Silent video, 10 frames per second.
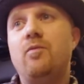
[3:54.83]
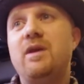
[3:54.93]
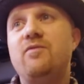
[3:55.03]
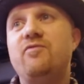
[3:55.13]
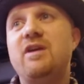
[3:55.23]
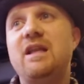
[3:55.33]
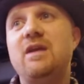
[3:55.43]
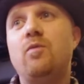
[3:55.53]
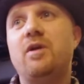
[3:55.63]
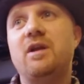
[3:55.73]
we
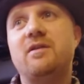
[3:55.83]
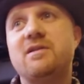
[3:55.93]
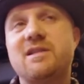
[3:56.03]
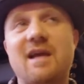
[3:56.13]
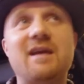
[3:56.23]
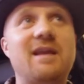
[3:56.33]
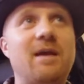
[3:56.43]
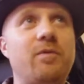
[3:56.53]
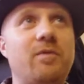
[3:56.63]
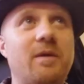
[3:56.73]
really want to stay
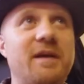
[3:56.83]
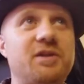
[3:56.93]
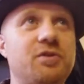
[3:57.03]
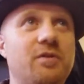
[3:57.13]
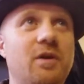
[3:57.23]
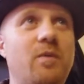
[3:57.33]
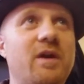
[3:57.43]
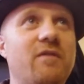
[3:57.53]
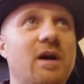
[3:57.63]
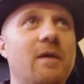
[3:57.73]
there we want to make sure that
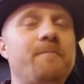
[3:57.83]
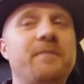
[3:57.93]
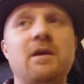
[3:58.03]
we're uh,